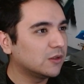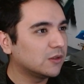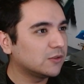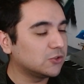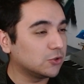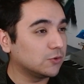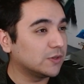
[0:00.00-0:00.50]

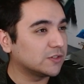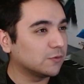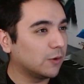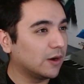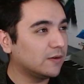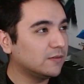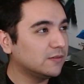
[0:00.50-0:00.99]
2 as
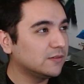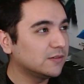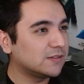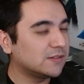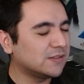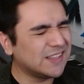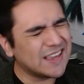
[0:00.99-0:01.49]
well.
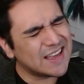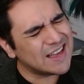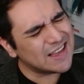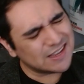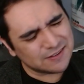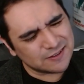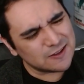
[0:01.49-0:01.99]

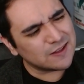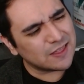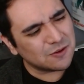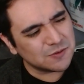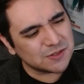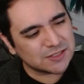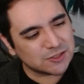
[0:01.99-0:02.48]
Yeah, no,
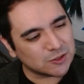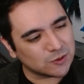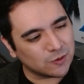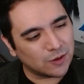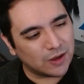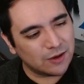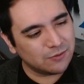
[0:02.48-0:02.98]
that one's a
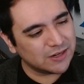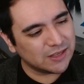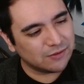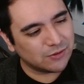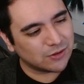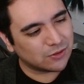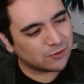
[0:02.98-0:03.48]
2. I wouldn't
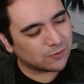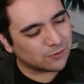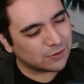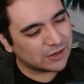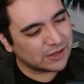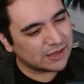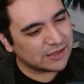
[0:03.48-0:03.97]
give it a
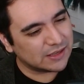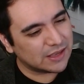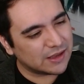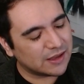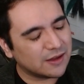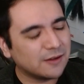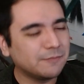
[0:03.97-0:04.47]
3.
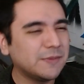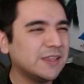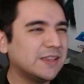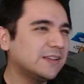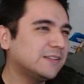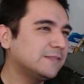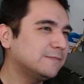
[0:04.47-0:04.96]

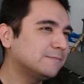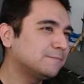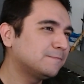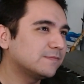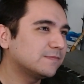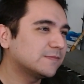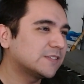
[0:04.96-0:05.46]
Man.
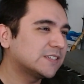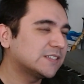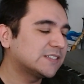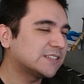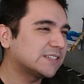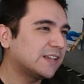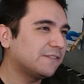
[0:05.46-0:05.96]

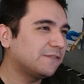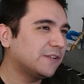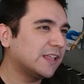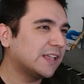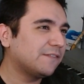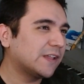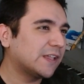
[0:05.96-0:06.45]
Because I feel
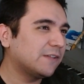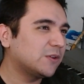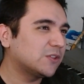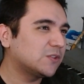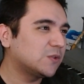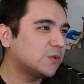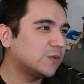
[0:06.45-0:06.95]
like if I give it
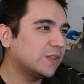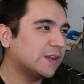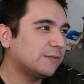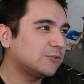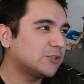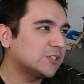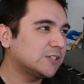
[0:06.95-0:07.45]
a 2, then
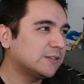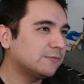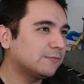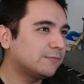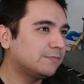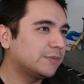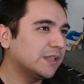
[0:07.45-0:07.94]
I'm judging it
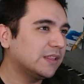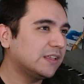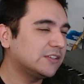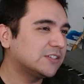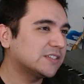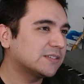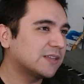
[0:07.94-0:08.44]

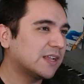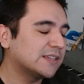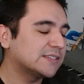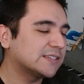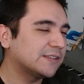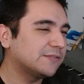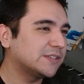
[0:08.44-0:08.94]
Billy just
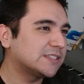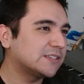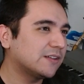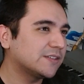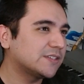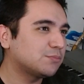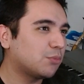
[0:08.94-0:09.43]
because if it's
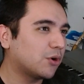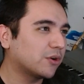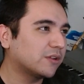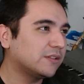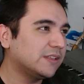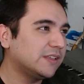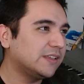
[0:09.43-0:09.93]
not
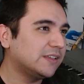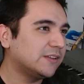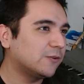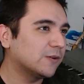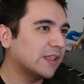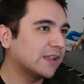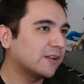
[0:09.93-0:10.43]
sparkly
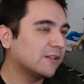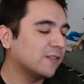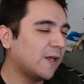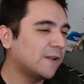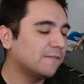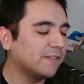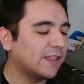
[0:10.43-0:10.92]
or like a
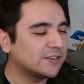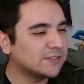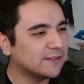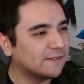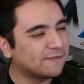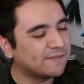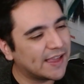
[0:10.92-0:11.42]
lot of
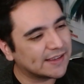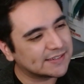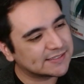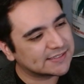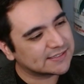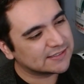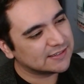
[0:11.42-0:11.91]
flashing effects.